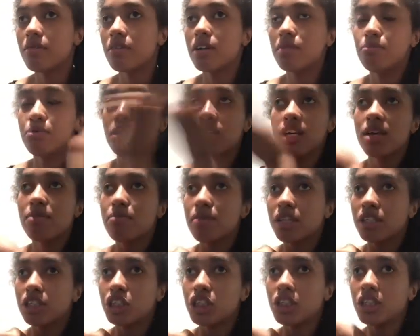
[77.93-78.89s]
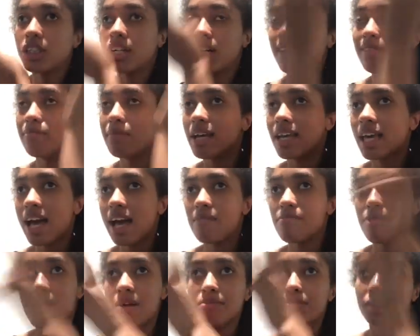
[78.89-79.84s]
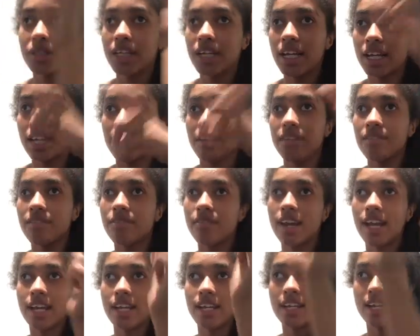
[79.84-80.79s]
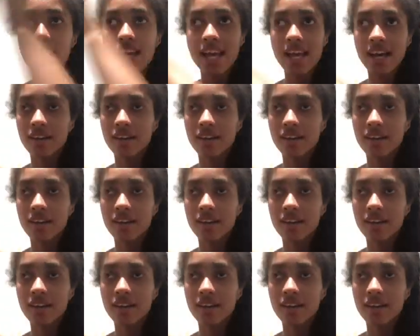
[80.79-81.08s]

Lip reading: put a picture of my cat Pepper in right now